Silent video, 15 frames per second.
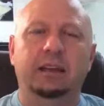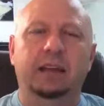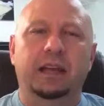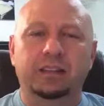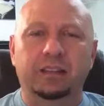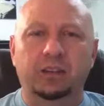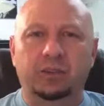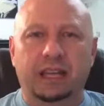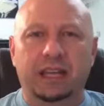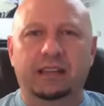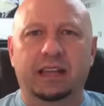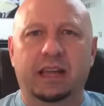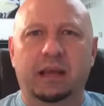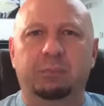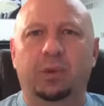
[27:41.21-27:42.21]
and you get
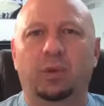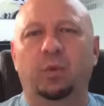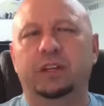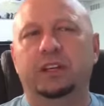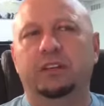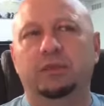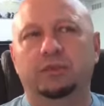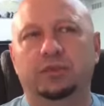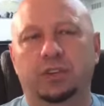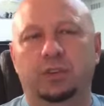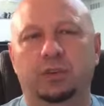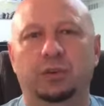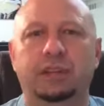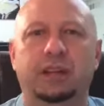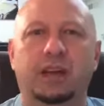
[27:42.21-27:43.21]
that, but what do you
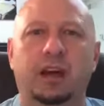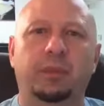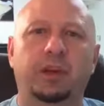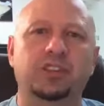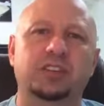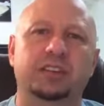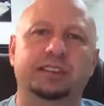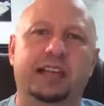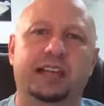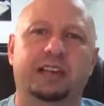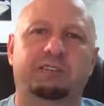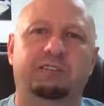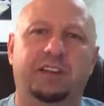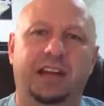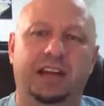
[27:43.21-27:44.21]
do and how much does that
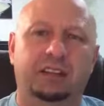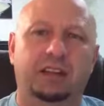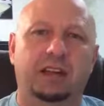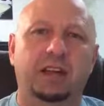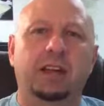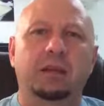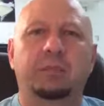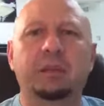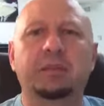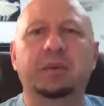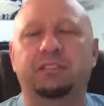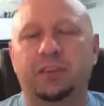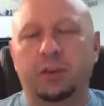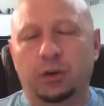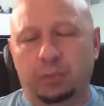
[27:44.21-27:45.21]
affect maybe
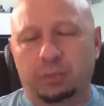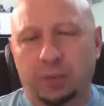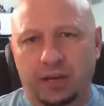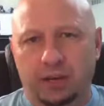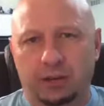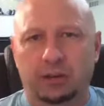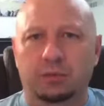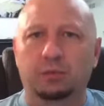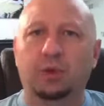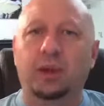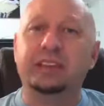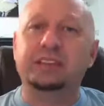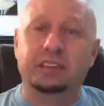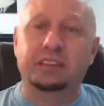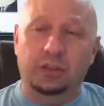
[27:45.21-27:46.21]
if you're a parent
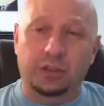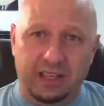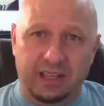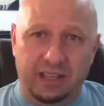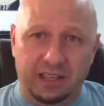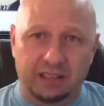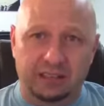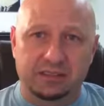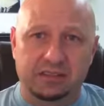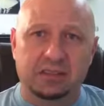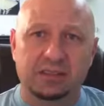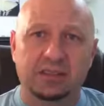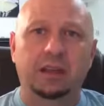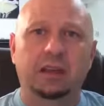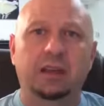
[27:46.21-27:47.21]
raising your
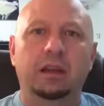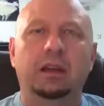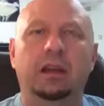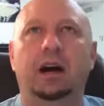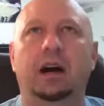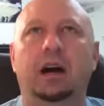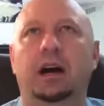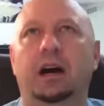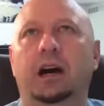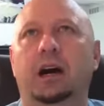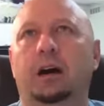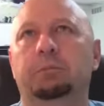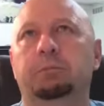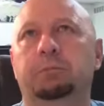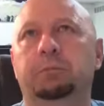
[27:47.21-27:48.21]
kids? Um,